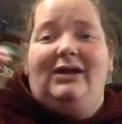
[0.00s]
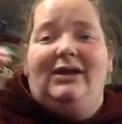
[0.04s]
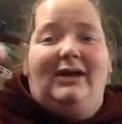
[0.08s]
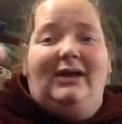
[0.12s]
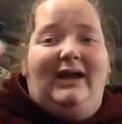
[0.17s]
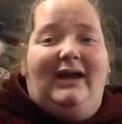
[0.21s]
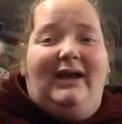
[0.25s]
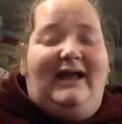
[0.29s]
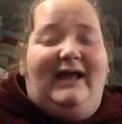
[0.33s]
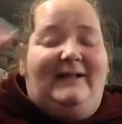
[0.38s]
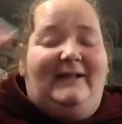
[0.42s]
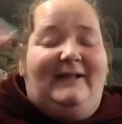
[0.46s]

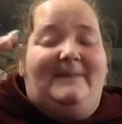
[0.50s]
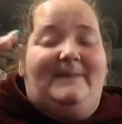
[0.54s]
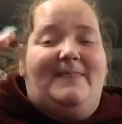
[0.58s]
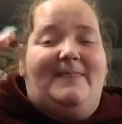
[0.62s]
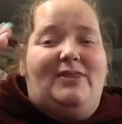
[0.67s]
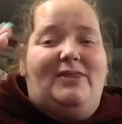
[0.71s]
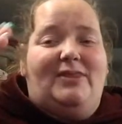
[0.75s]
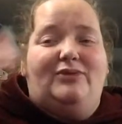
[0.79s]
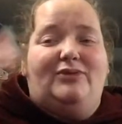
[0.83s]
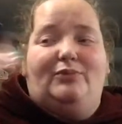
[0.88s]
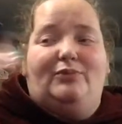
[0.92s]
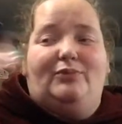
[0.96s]
at
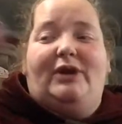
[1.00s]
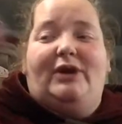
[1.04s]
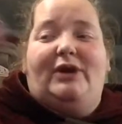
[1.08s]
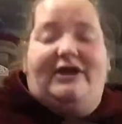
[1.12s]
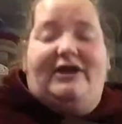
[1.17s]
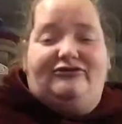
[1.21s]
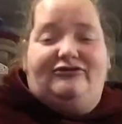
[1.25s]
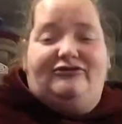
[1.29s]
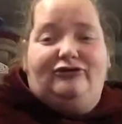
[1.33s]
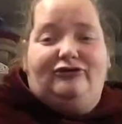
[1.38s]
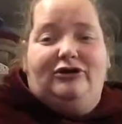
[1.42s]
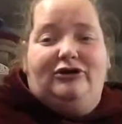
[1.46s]
when I
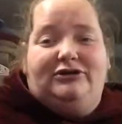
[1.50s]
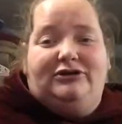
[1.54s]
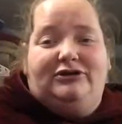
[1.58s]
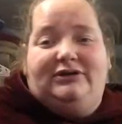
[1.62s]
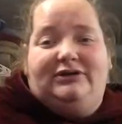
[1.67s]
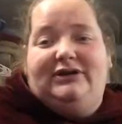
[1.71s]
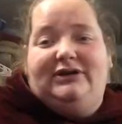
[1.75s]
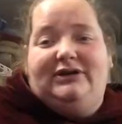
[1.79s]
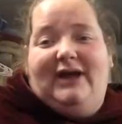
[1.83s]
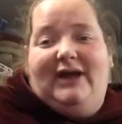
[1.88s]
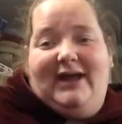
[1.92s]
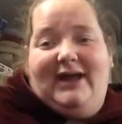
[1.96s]
started it.
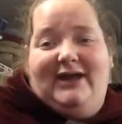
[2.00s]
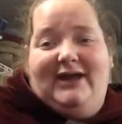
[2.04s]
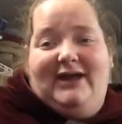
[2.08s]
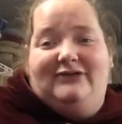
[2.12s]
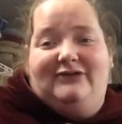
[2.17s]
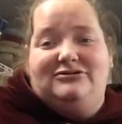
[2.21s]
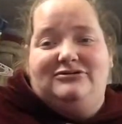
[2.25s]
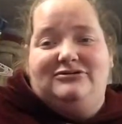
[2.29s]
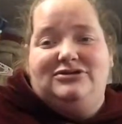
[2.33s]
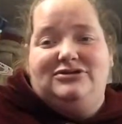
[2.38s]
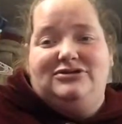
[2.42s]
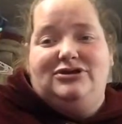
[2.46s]
I had,
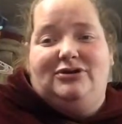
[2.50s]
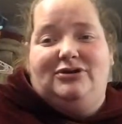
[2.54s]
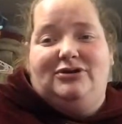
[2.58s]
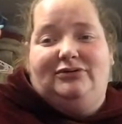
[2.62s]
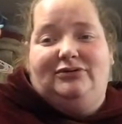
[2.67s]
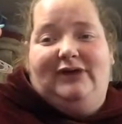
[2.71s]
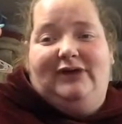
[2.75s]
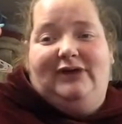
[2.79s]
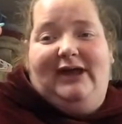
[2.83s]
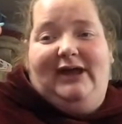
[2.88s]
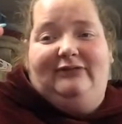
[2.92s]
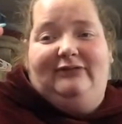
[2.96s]
I
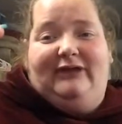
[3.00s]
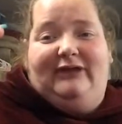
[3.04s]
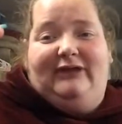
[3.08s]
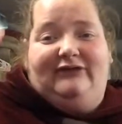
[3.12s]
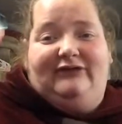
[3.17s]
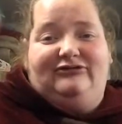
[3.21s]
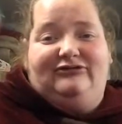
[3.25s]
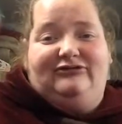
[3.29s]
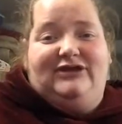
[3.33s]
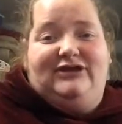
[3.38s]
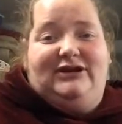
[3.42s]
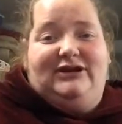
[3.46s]
had like a
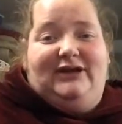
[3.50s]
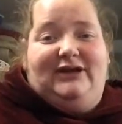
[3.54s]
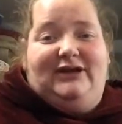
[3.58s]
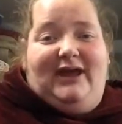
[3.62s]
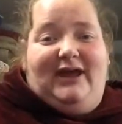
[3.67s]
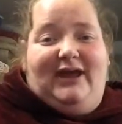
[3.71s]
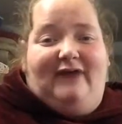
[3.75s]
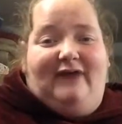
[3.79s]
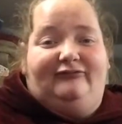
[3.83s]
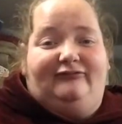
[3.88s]
skein and a half.